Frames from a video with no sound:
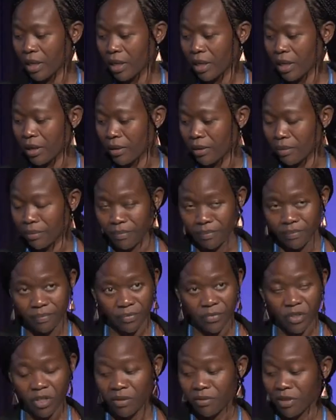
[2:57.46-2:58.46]

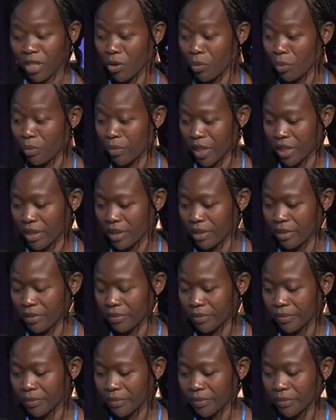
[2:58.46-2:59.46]
development.
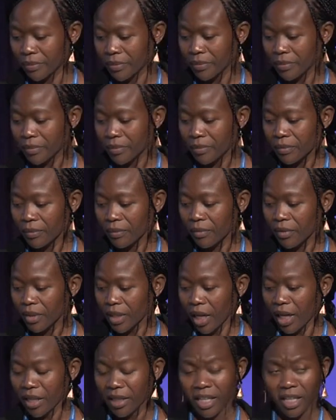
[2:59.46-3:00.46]

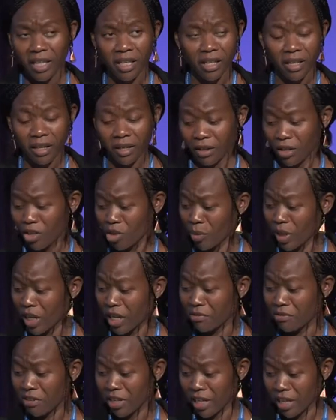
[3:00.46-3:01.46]
And then the human
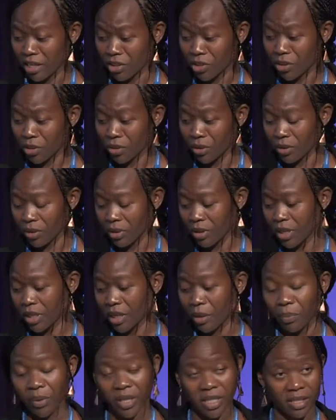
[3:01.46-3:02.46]
and financial
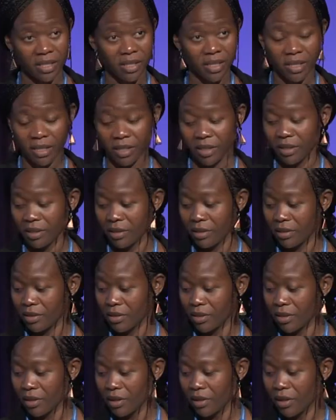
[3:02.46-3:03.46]
capacity
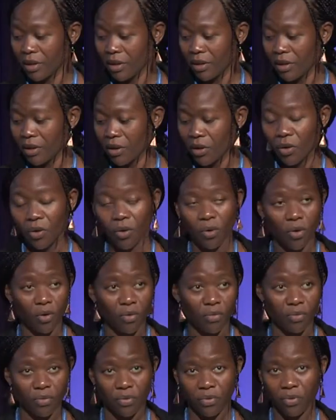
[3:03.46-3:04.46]

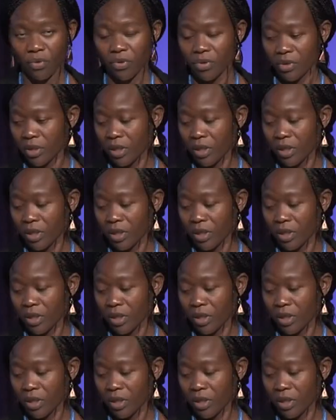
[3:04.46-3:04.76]
of